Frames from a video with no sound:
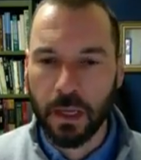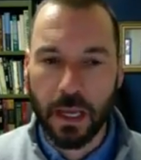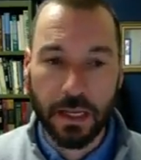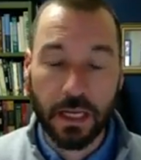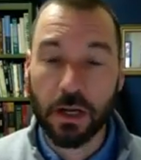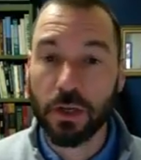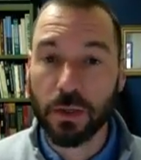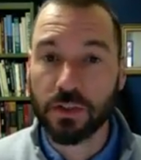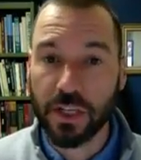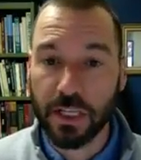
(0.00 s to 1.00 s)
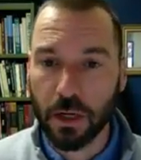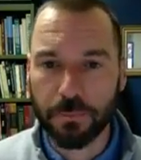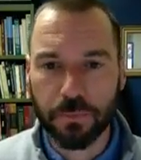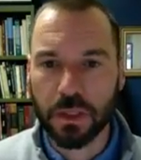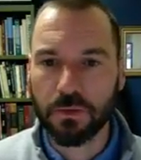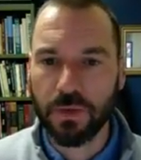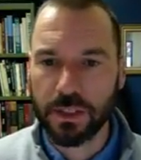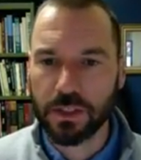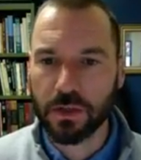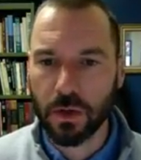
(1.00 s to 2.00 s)
And here you can see, look, the
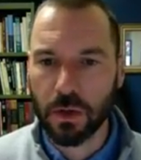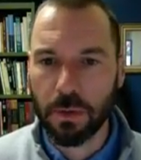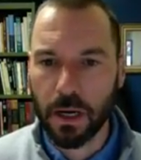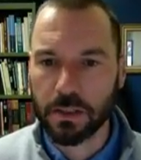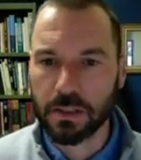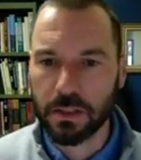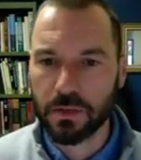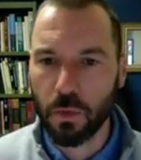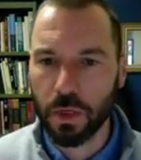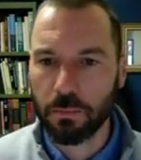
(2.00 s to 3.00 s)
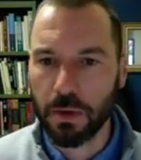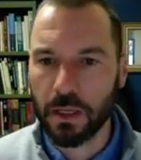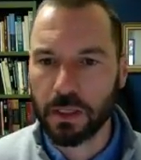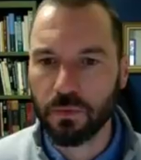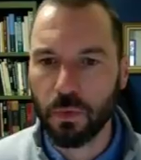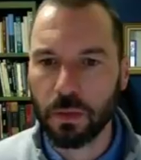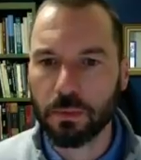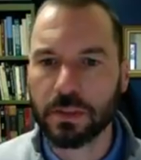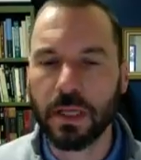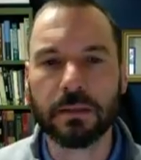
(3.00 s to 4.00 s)
physical comparison is
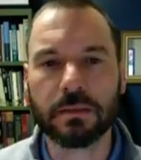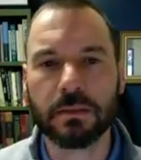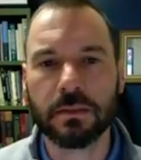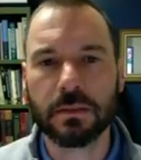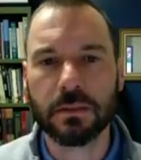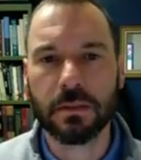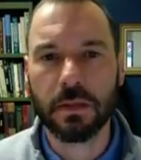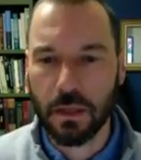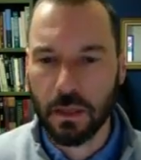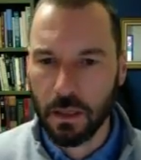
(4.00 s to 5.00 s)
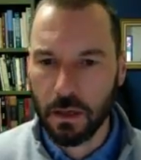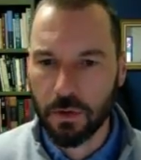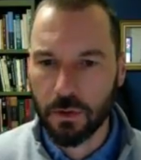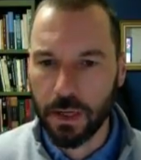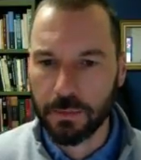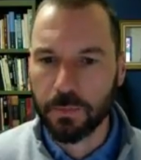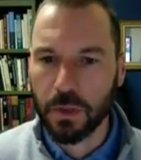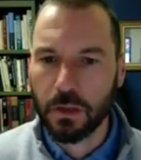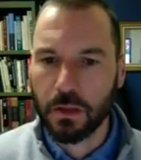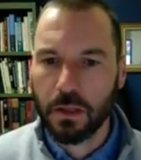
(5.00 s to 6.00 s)
40% of the grade.
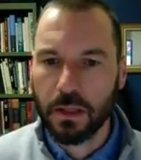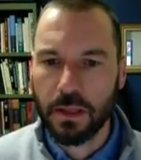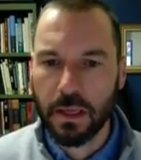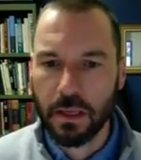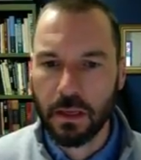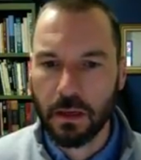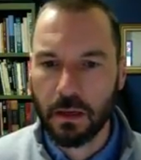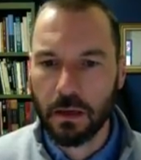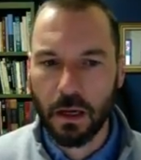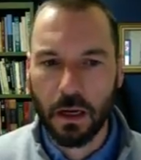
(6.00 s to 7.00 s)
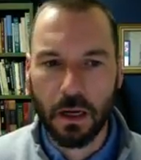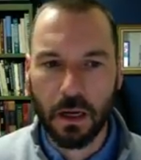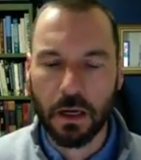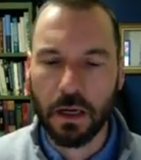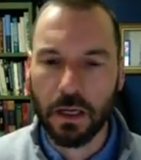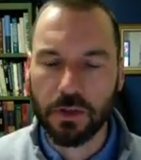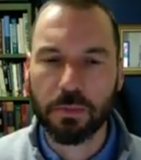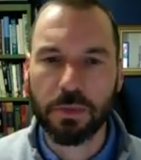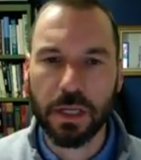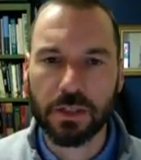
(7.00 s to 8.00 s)
The
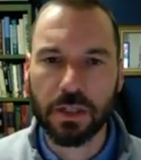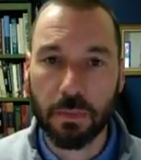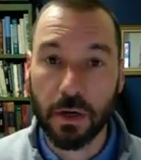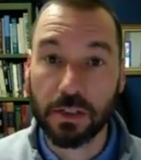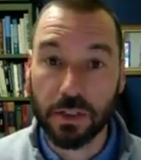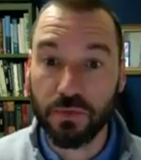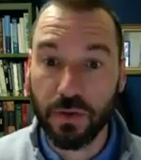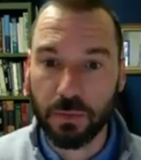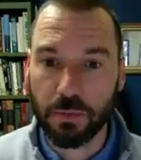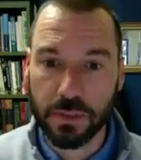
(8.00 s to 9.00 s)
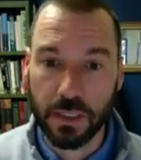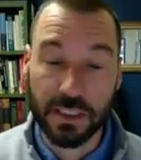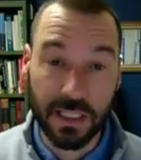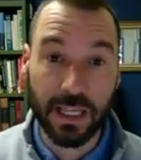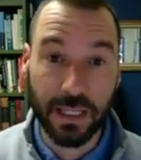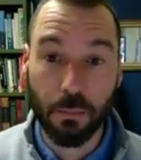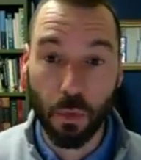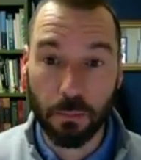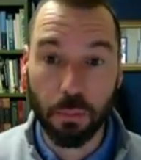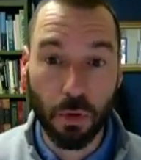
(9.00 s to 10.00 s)
interpretation comparison is 50%, slightly
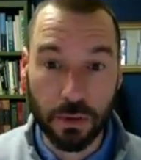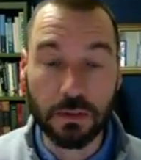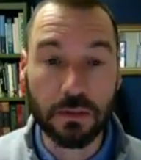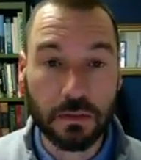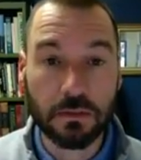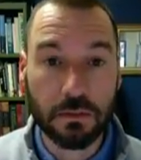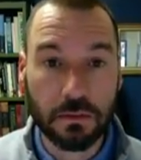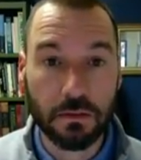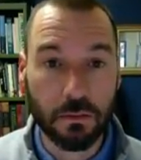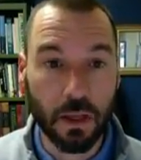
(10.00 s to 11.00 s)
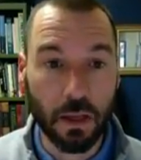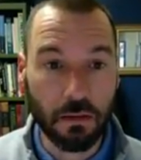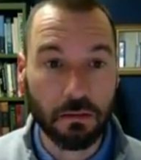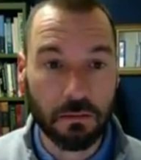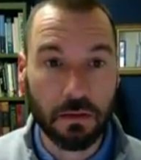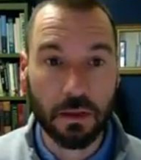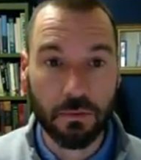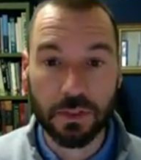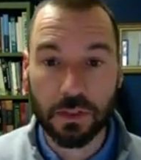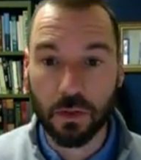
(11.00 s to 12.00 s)
more important, okay, than the
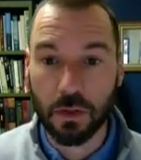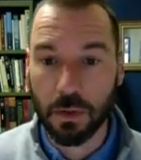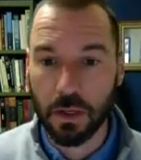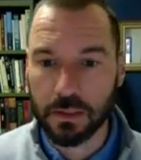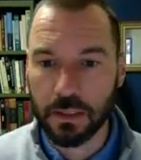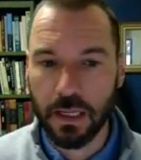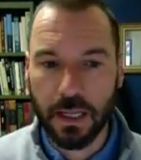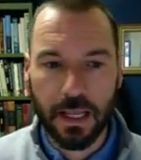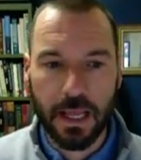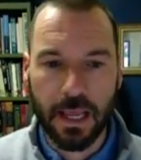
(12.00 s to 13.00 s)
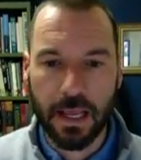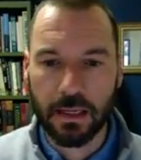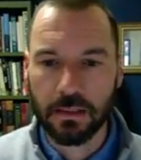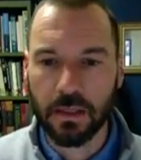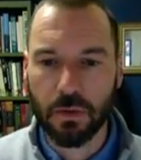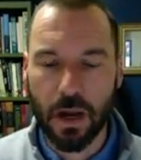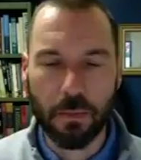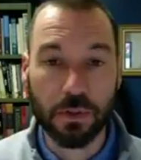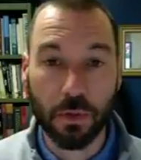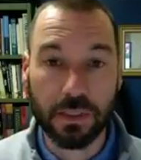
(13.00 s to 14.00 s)
physical comparison, and the
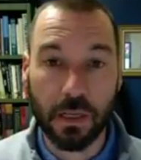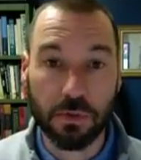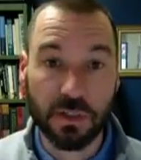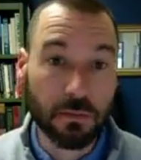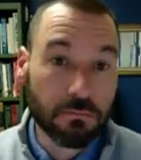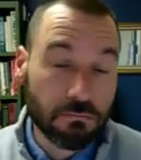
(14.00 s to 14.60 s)
grammar is only 10%.